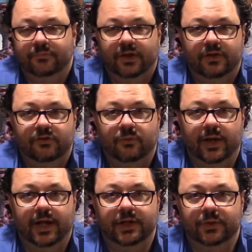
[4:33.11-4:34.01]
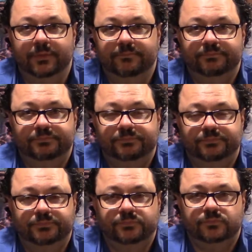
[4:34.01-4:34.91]
It's the way I do it.
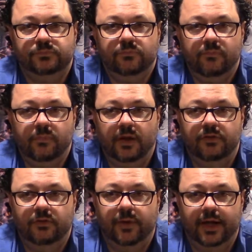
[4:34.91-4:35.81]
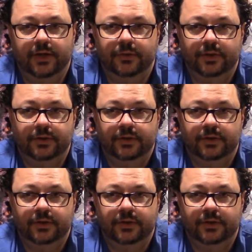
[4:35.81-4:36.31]
It's the way I do it.